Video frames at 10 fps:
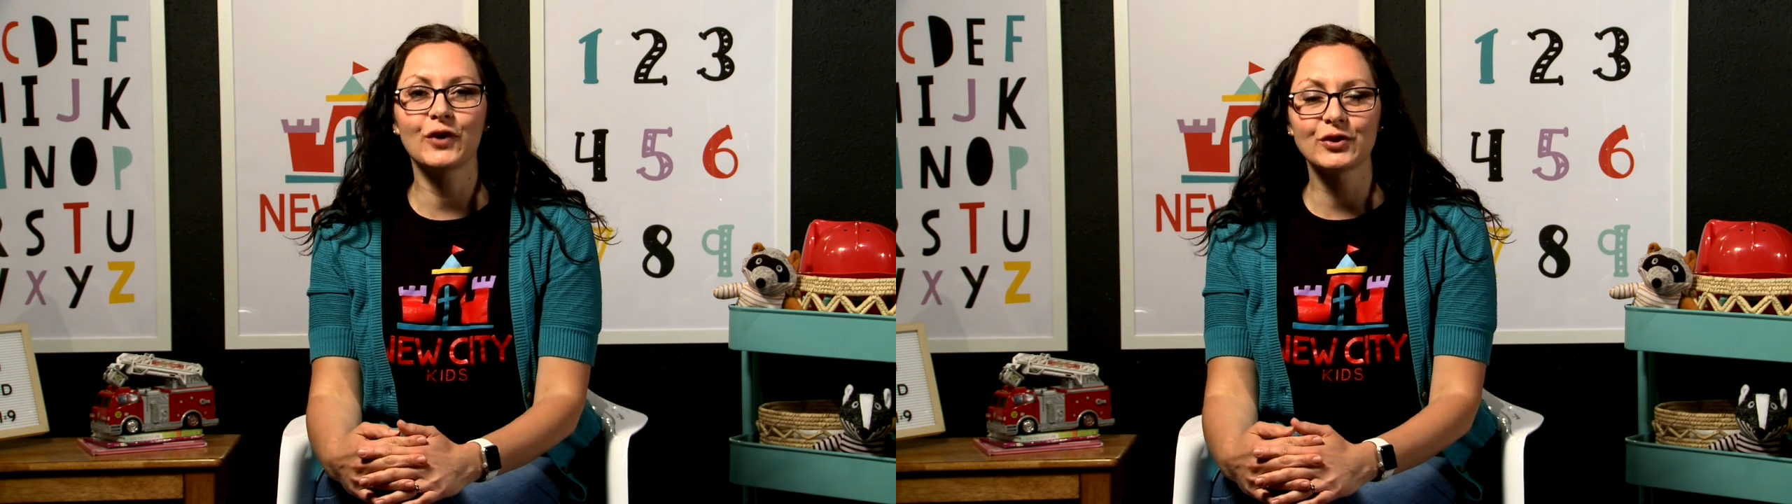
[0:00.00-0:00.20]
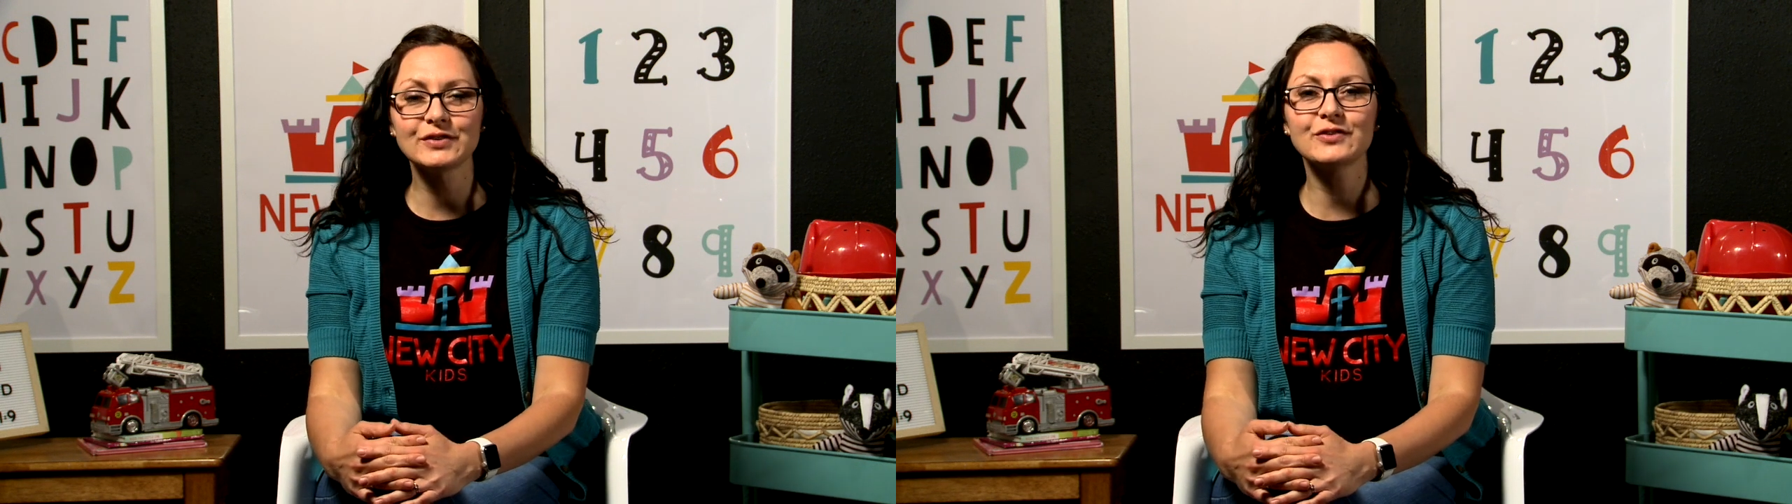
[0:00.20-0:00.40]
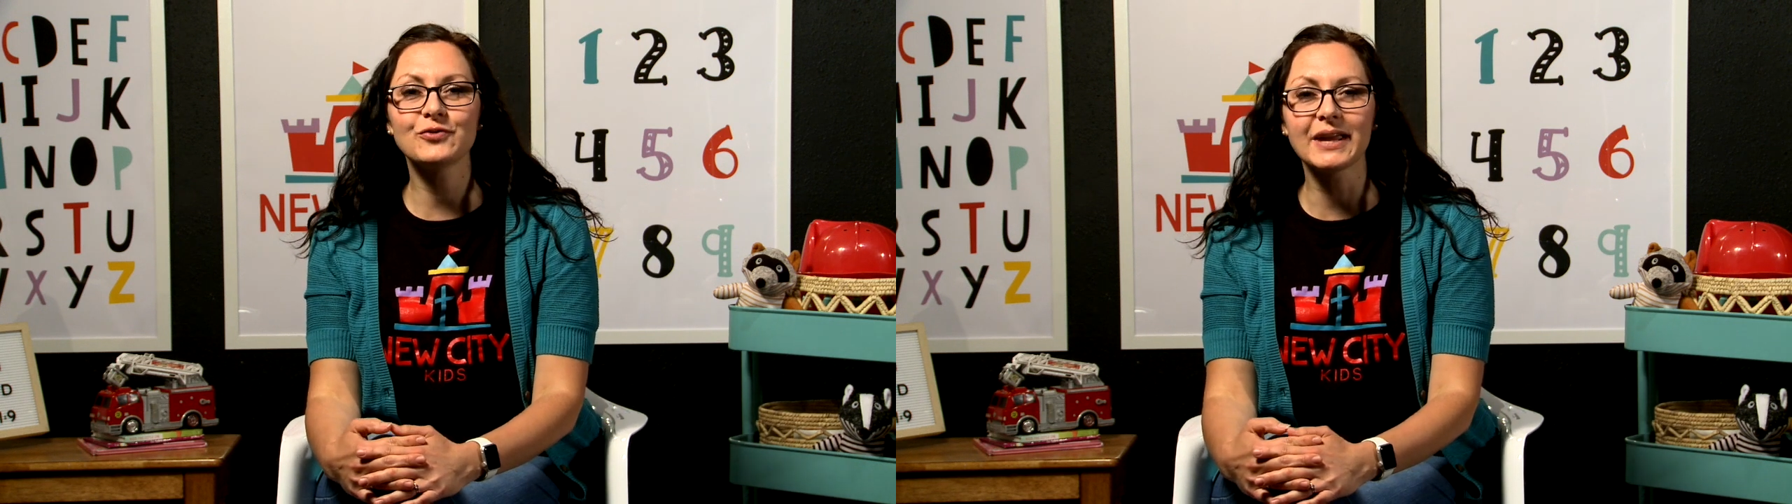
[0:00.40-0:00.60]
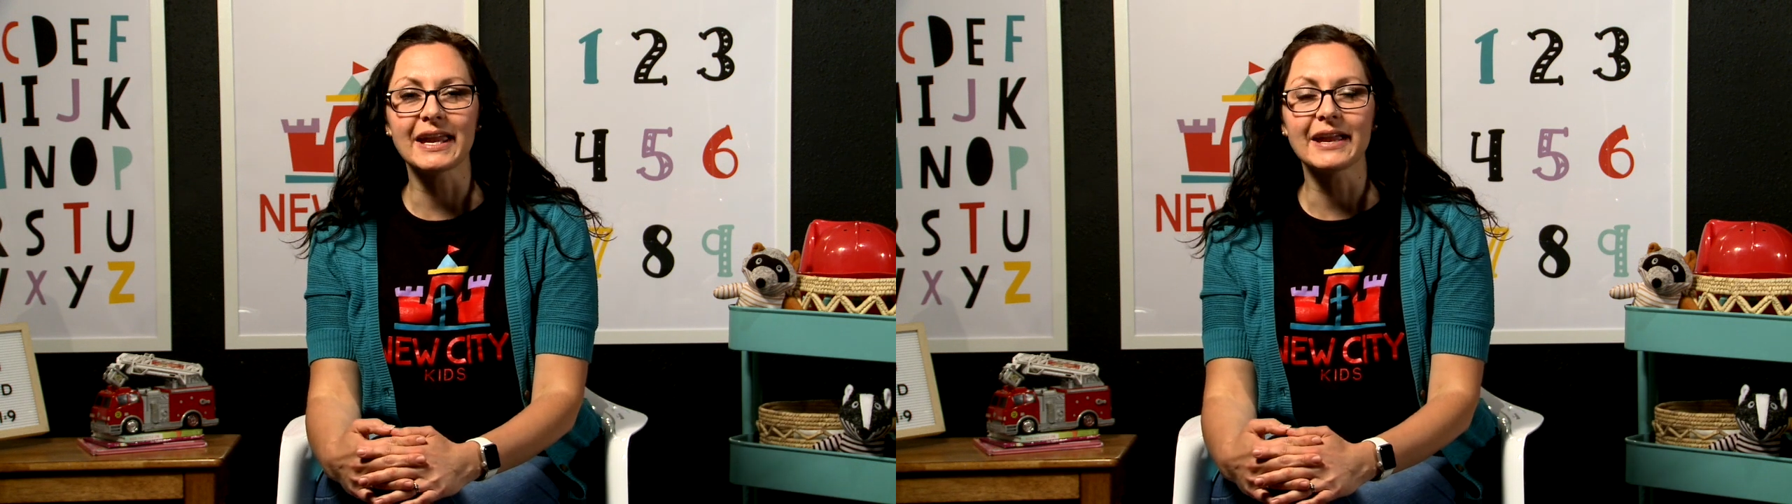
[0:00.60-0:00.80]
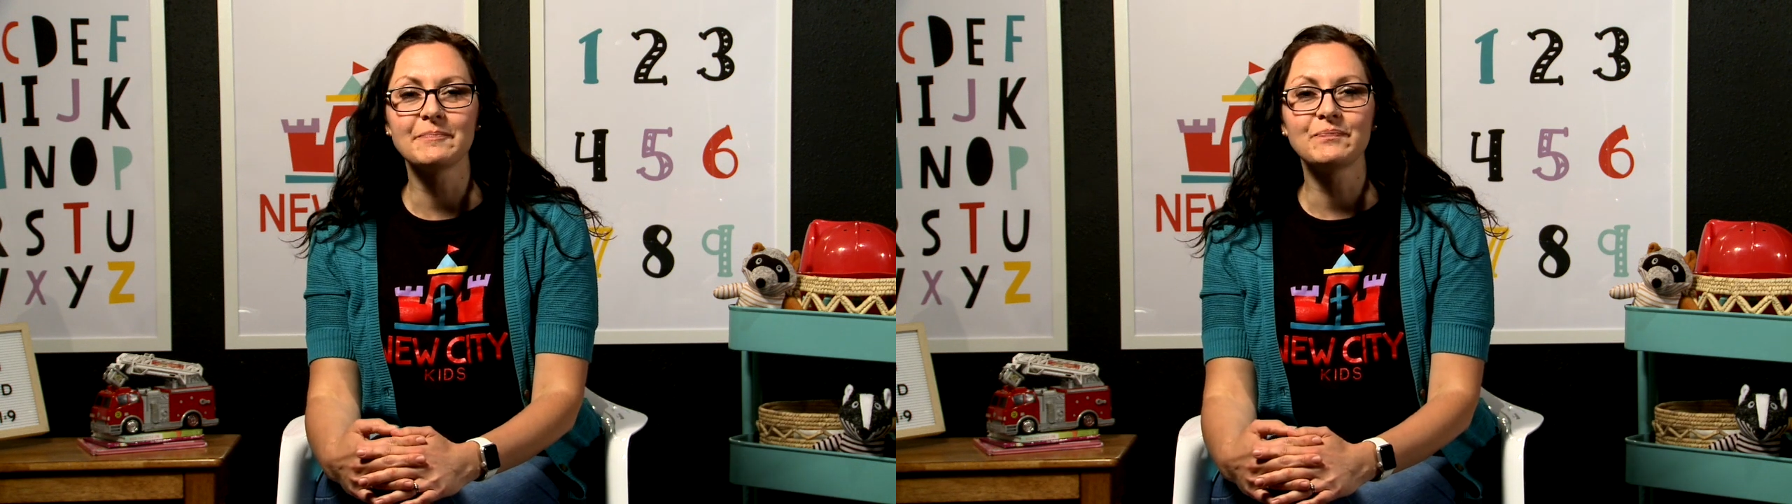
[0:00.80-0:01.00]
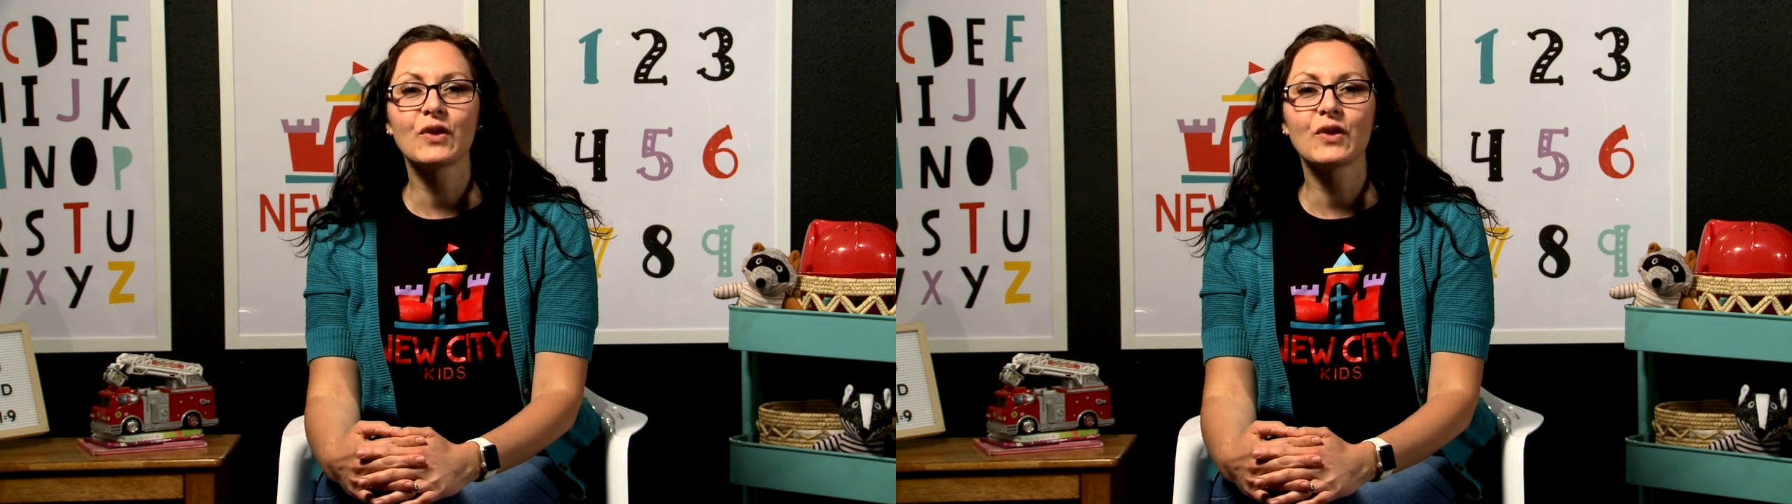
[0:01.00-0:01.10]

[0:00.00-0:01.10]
verse 3.